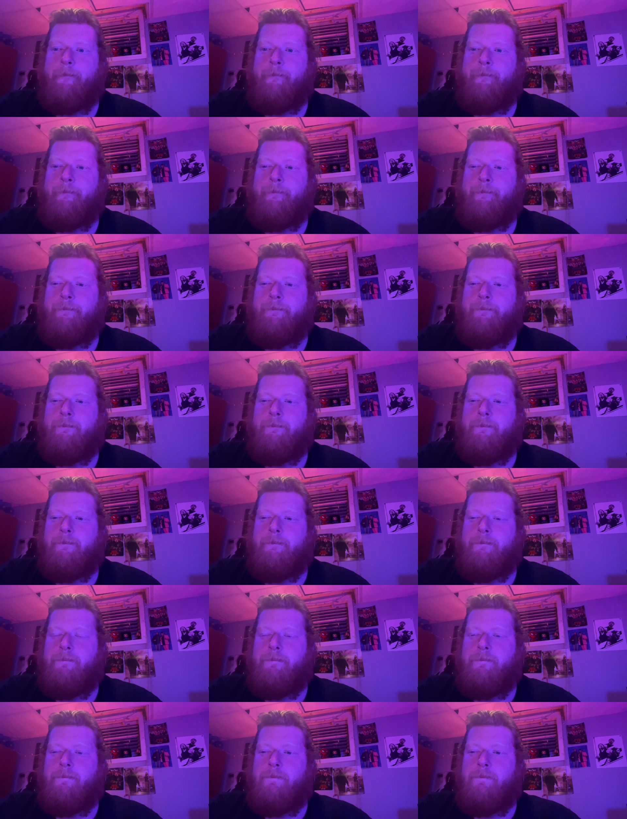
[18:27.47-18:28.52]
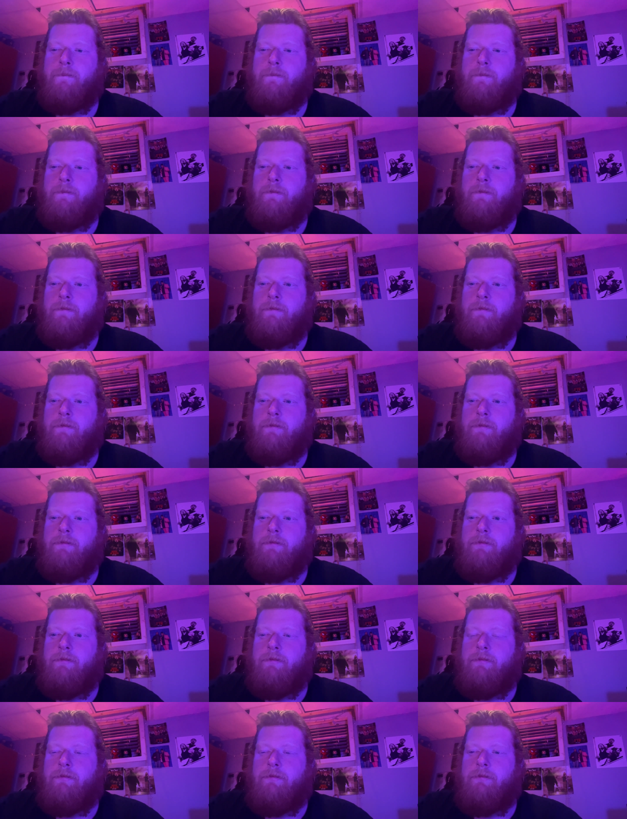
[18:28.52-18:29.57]

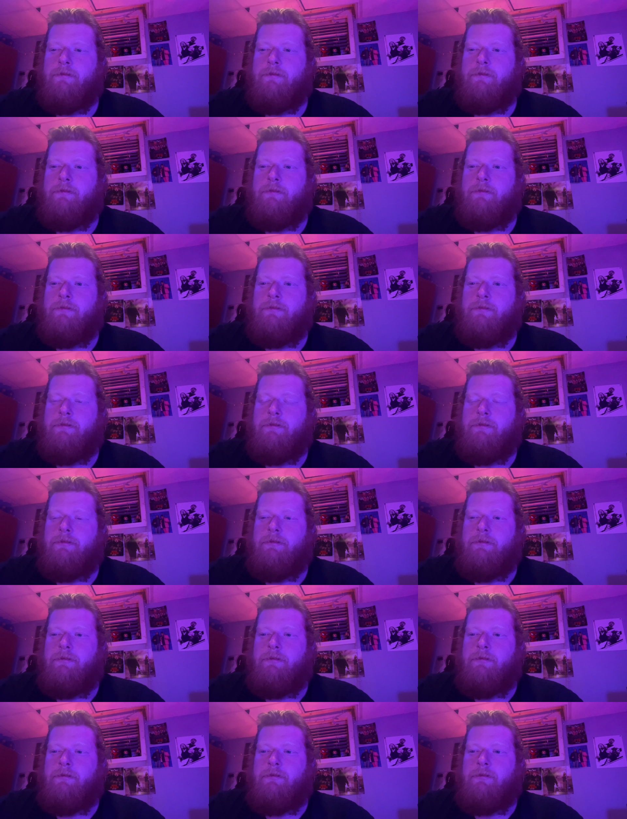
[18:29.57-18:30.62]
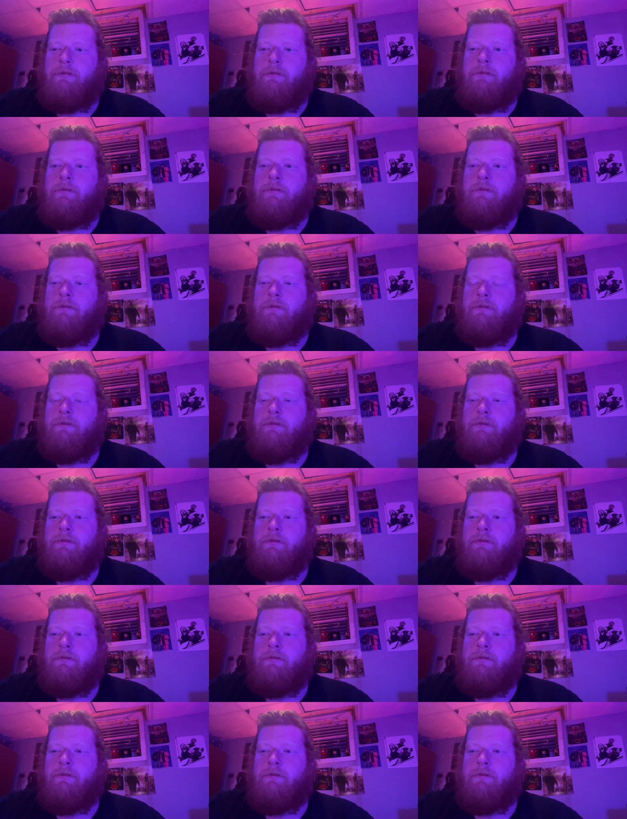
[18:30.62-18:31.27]
No one is speaking in this clip.